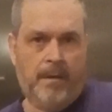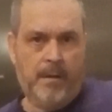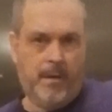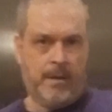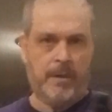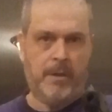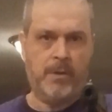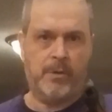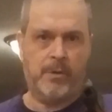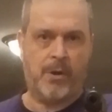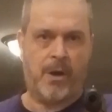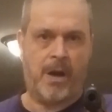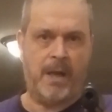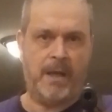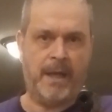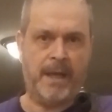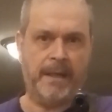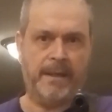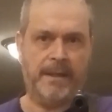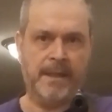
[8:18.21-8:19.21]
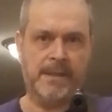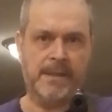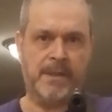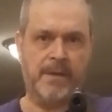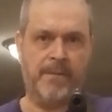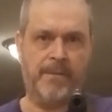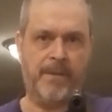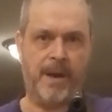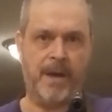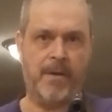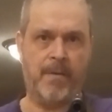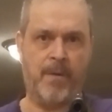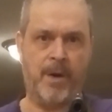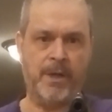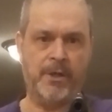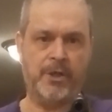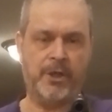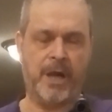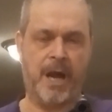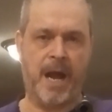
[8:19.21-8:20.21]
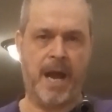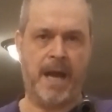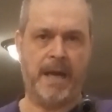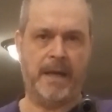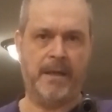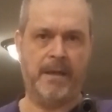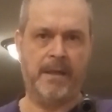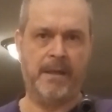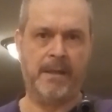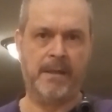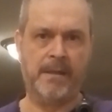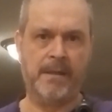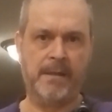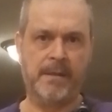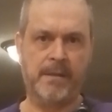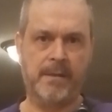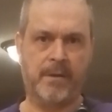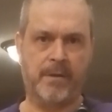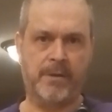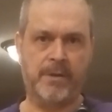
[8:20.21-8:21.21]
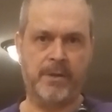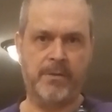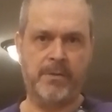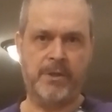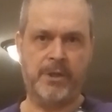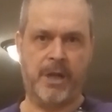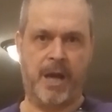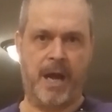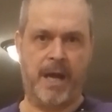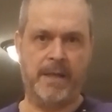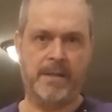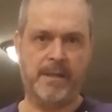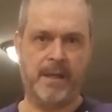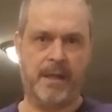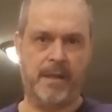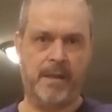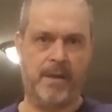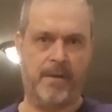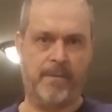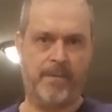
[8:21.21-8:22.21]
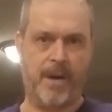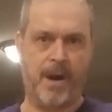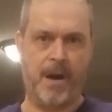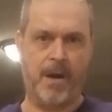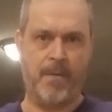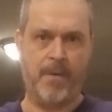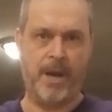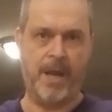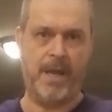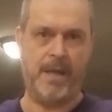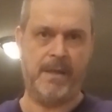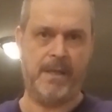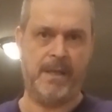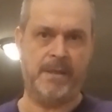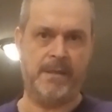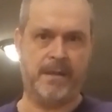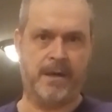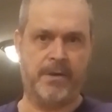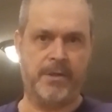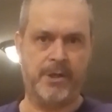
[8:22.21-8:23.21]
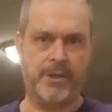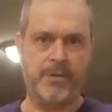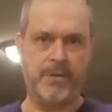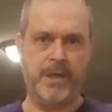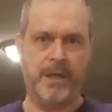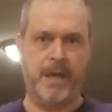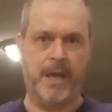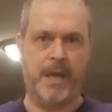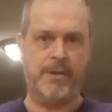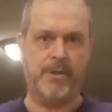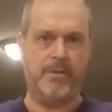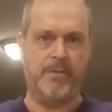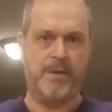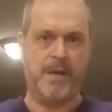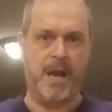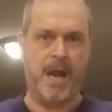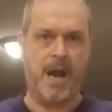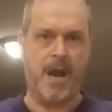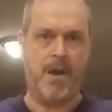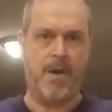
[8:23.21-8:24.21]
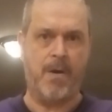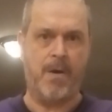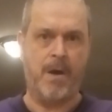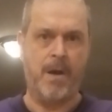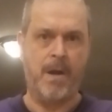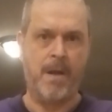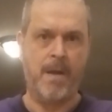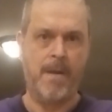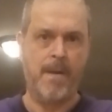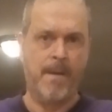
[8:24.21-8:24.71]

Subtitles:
you draw like this, you fire one shot or two shots and they're far away and they start shooting at you, now